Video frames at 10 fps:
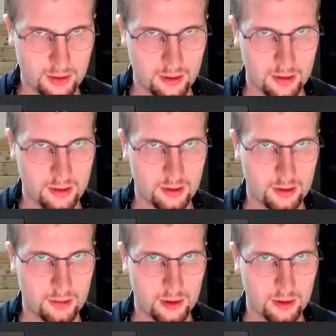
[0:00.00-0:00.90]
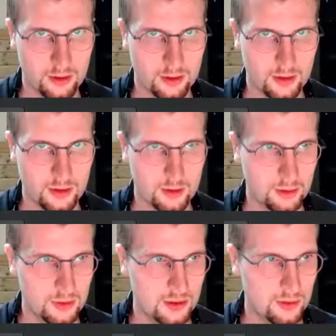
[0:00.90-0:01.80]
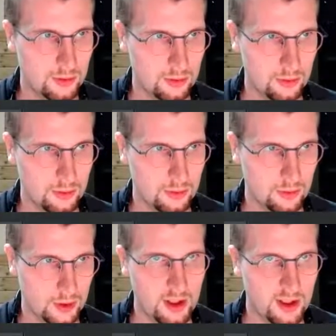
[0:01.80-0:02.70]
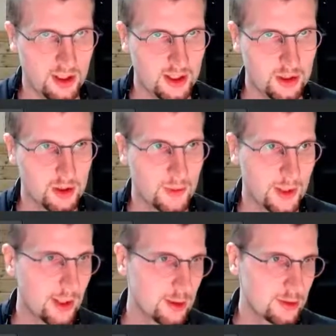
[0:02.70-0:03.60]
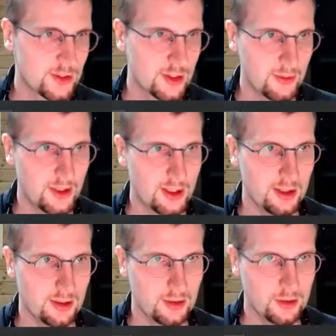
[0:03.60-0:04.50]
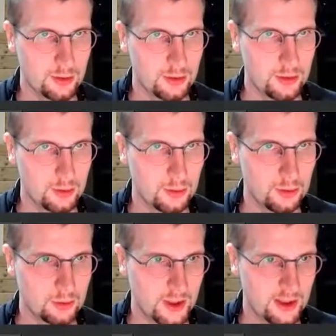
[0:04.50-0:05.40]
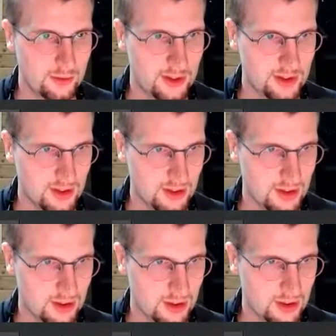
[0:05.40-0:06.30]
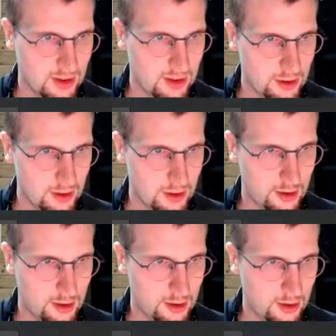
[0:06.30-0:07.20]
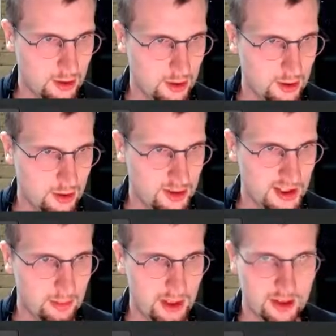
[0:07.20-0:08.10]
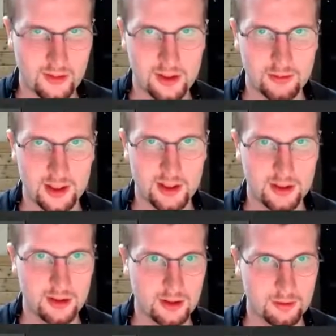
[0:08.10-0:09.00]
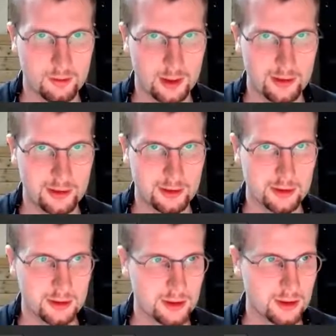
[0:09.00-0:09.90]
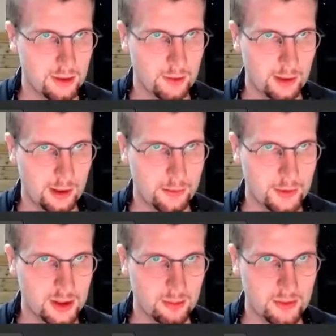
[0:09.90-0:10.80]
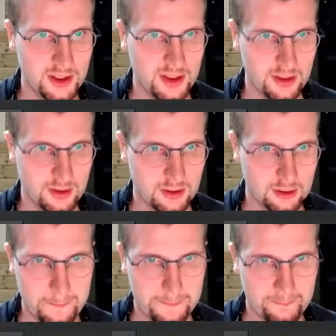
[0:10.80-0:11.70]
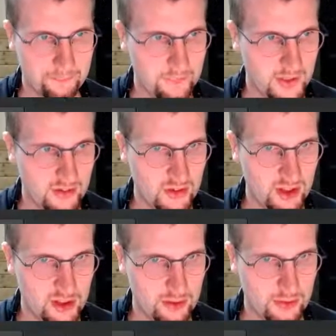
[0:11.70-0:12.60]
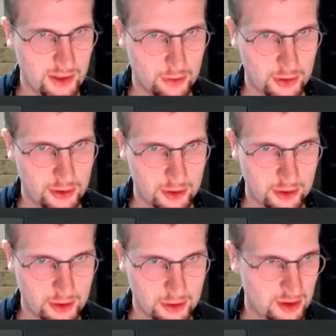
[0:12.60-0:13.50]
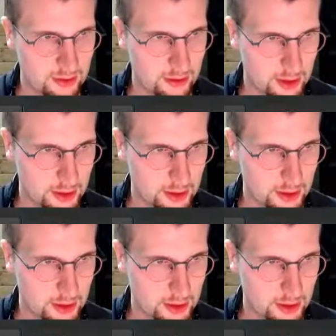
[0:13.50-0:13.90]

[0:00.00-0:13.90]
And you can also use it to indicate you just want to load something, so to activate this dynamic thing, right? You want to load. If you want to load for some reason. And C is the final result. Out here.